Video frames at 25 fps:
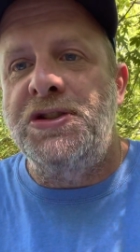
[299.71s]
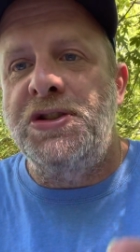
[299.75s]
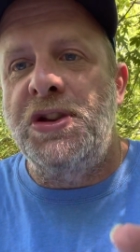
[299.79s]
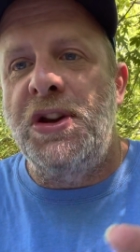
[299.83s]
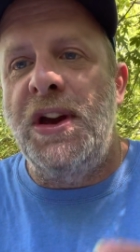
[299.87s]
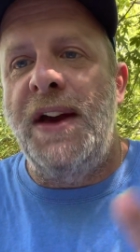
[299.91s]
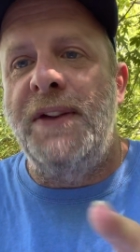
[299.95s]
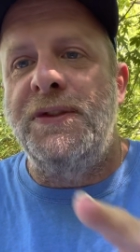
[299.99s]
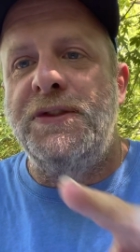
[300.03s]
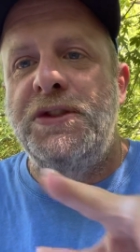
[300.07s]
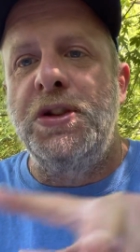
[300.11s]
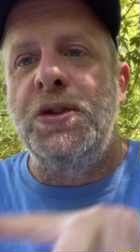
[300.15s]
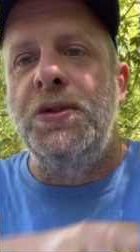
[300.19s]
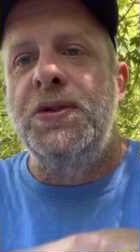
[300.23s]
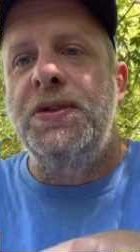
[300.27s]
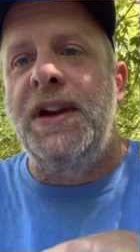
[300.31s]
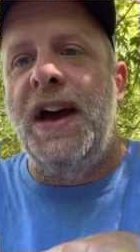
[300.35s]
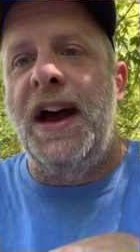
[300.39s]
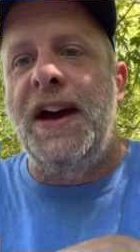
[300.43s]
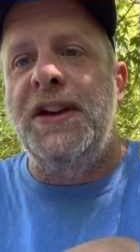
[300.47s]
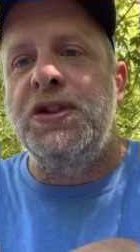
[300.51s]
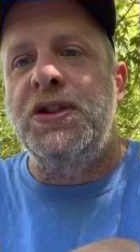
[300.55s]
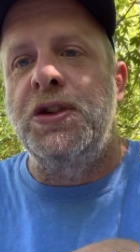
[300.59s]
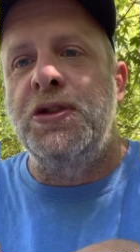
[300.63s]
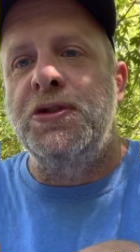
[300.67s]
So you have two
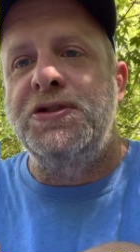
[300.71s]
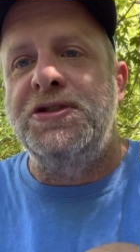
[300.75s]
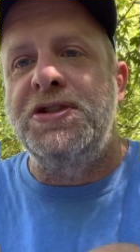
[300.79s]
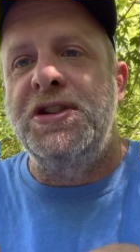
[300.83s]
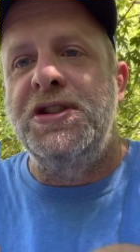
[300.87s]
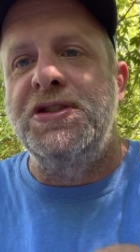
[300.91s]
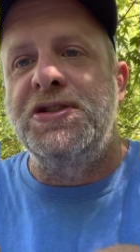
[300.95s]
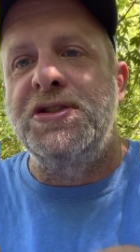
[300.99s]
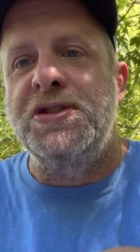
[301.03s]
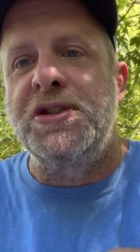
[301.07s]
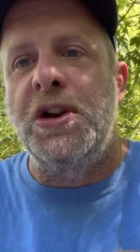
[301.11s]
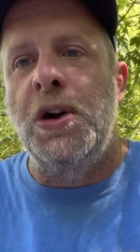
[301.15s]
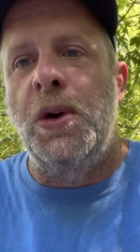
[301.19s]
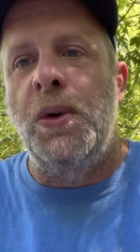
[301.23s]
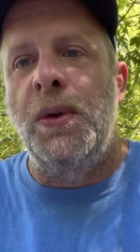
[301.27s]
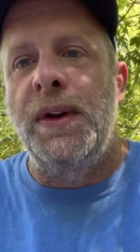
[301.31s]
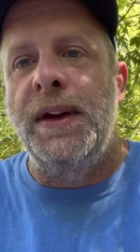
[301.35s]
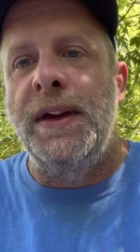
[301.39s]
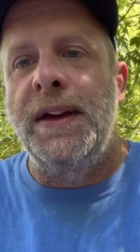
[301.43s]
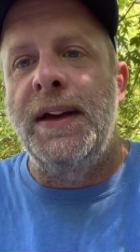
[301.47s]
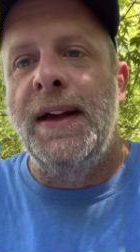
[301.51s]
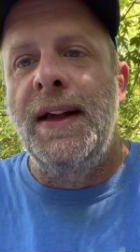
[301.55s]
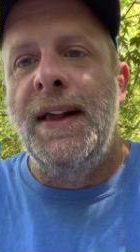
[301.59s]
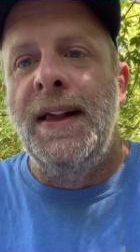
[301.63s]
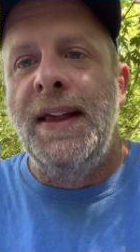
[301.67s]
nacho cheese
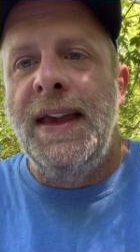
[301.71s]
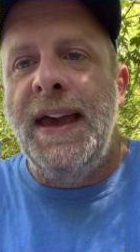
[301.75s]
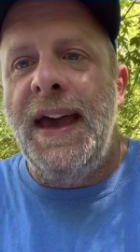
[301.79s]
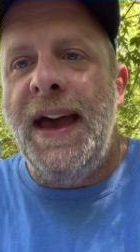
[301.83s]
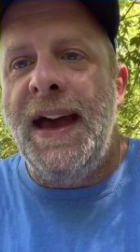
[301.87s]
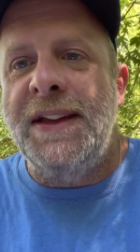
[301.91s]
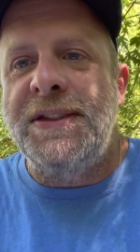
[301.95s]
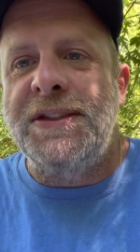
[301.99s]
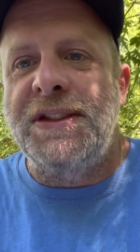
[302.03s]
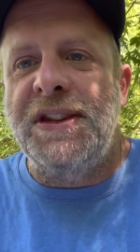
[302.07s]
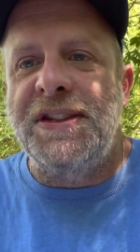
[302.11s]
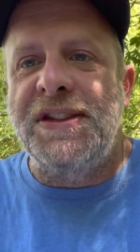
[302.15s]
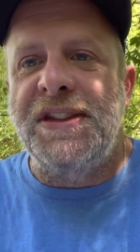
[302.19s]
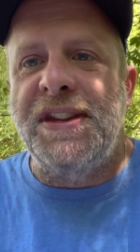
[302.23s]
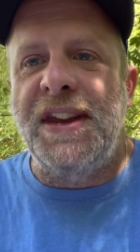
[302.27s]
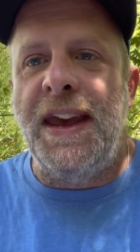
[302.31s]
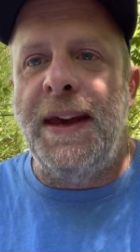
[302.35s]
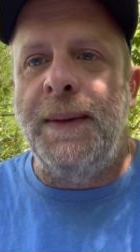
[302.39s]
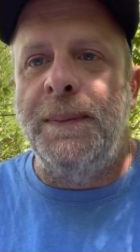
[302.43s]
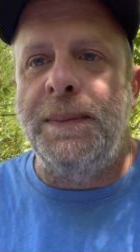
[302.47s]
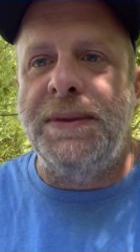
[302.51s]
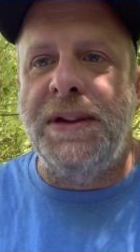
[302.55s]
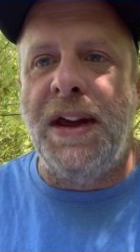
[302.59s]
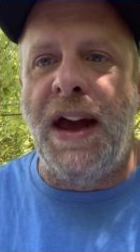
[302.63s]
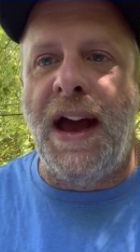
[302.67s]
going at the
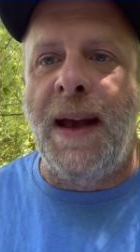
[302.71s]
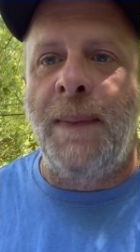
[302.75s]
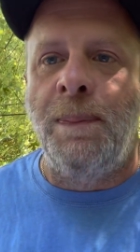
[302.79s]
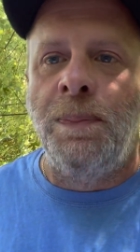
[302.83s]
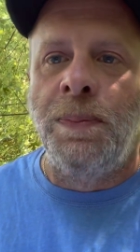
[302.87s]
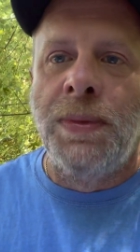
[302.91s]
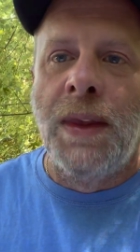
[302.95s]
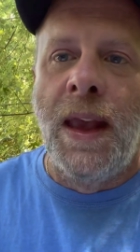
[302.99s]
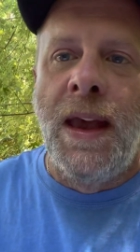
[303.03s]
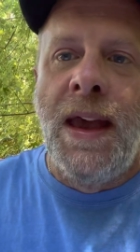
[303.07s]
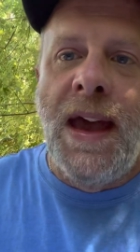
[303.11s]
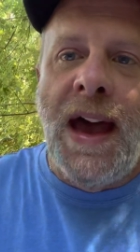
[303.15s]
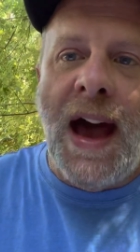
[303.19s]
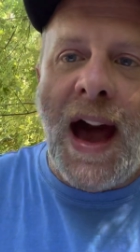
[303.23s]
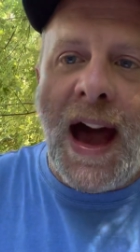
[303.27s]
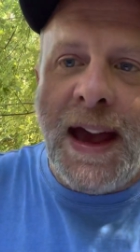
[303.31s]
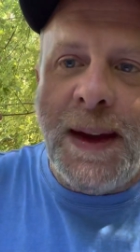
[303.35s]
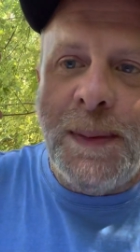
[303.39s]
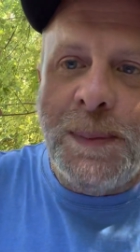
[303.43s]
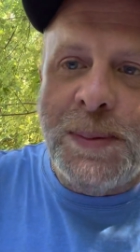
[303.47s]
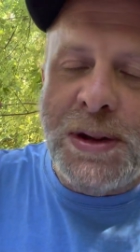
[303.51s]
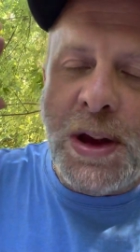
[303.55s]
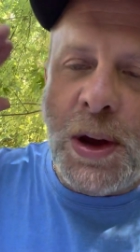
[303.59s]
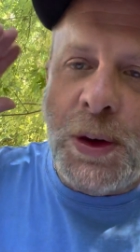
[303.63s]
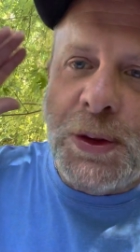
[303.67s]
same time. I
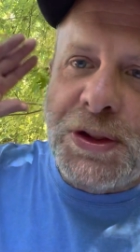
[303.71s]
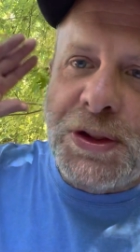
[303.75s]
am so